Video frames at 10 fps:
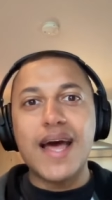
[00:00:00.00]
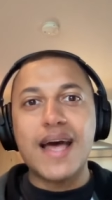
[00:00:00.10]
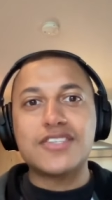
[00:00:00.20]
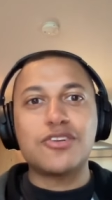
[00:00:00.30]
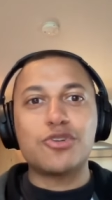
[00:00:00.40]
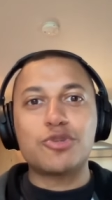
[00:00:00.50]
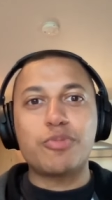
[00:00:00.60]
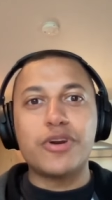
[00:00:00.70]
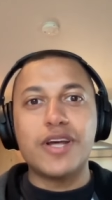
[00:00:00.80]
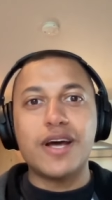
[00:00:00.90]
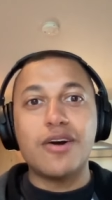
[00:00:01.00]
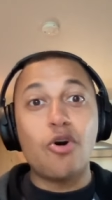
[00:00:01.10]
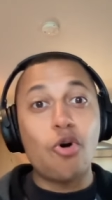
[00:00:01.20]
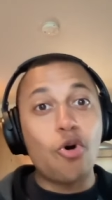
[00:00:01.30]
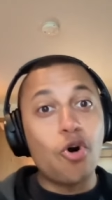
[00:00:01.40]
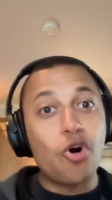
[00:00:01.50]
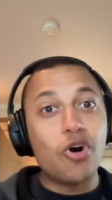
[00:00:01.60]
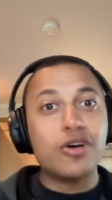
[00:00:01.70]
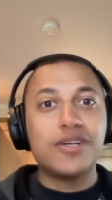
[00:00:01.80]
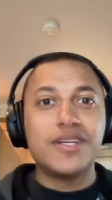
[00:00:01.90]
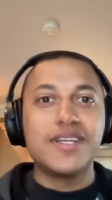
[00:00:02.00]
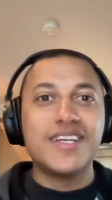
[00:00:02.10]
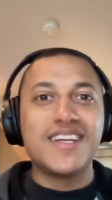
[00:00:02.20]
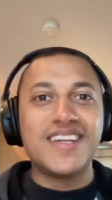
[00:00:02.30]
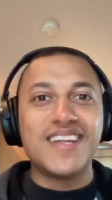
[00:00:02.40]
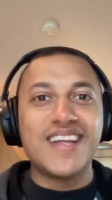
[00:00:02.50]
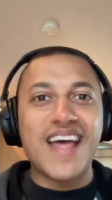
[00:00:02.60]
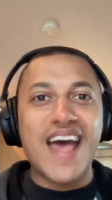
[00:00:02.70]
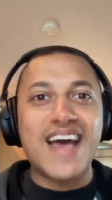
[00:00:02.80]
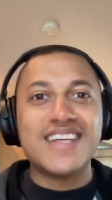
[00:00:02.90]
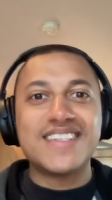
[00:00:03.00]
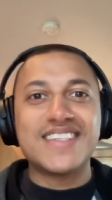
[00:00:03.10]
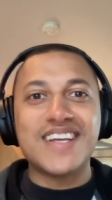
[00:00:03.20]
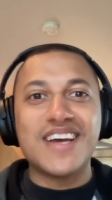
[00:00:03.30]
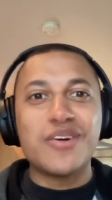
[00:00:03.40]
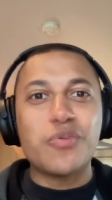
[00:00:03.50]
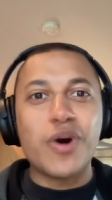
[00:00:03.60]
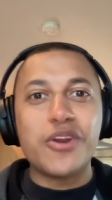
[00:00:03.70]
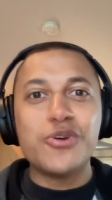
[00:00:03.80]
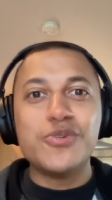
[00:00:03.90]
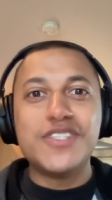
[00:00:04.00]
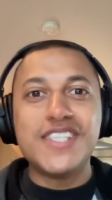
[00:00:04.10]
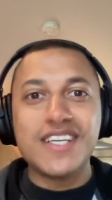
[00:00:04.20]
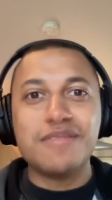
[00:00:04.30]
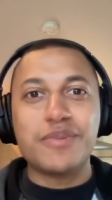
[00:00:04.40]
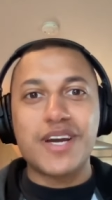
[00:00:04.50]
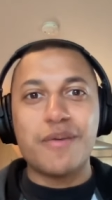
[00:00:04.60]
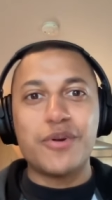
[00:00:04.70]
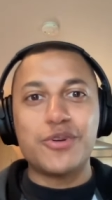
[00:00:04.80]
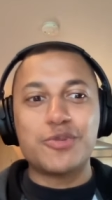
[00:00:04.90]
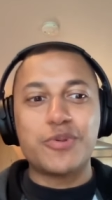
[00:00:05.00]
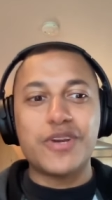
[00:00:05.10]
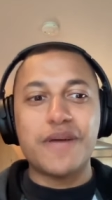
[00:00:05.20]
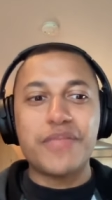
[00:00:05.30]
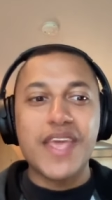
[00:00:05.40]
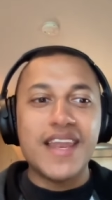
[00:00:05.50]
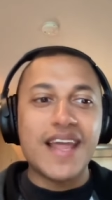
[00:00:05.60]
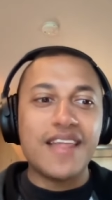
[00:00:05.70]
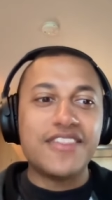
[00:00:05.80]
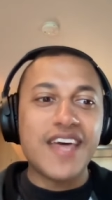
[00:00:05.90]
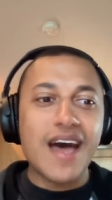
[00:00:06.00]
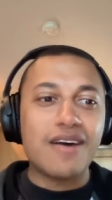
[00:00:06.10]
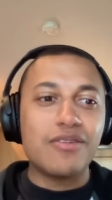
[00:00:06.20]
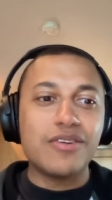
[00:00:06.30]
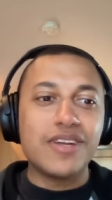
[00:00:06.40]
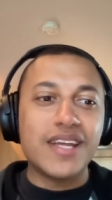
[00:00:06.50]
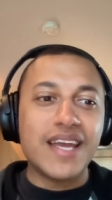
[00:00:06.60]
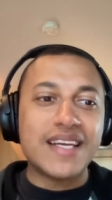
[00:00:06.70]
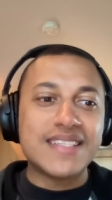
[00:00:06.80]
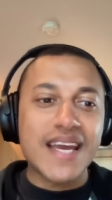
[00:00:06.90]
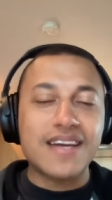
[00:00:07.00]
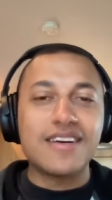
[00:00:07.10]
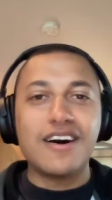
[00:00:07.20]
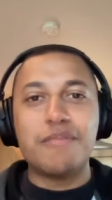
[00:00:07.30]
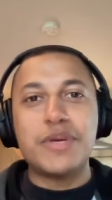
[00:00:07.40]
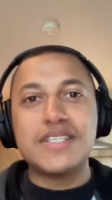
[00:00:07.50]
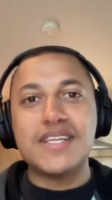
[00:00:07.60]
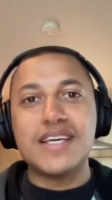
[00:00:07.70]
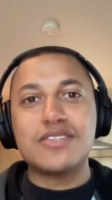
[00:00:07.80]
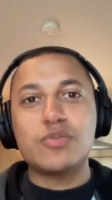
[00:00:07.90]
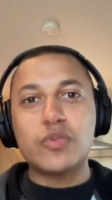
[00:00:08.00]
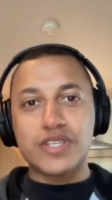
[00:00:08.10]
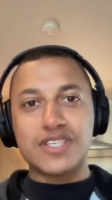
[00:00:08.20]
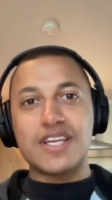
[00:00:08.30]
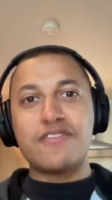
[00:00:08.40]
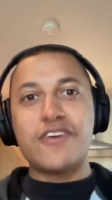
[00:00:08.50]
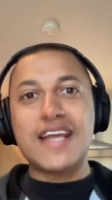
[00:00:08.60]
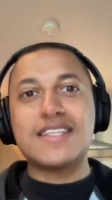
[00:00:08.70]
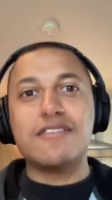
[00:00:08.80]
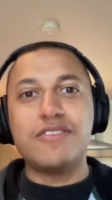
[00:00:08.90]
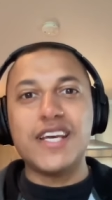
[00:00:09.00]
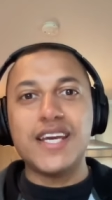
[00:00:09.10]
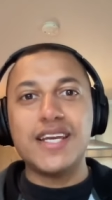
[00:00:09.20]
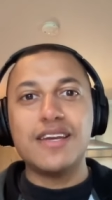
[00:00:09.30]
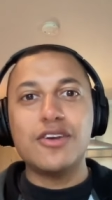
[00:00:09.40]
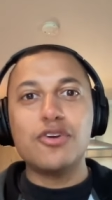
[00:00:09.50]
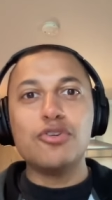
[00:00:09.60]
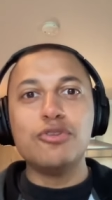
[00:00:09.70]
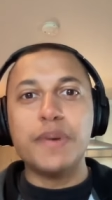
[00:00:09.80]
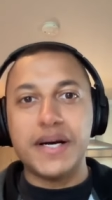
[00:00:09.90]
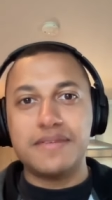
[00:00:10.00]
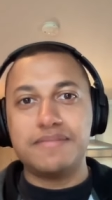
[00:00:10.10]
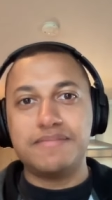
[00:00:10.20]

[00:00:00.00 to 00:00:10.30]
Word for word: as an entrepreneur or as one who didn't become an entrepreneur. Now that Execucar business was effectively Uber,